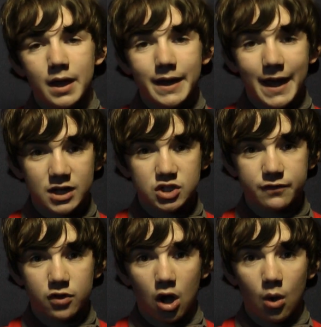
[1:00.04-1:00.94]
Next
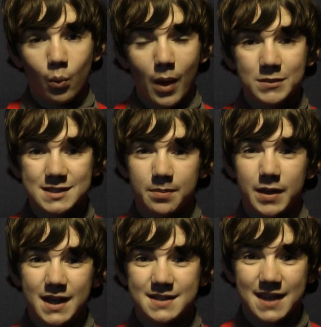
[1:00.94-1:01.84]
you've got when was the
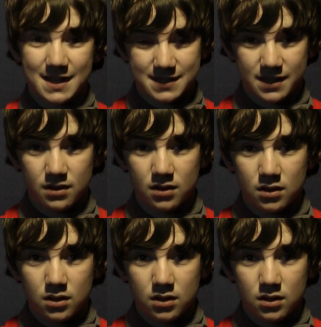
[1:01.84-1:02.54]
play set in.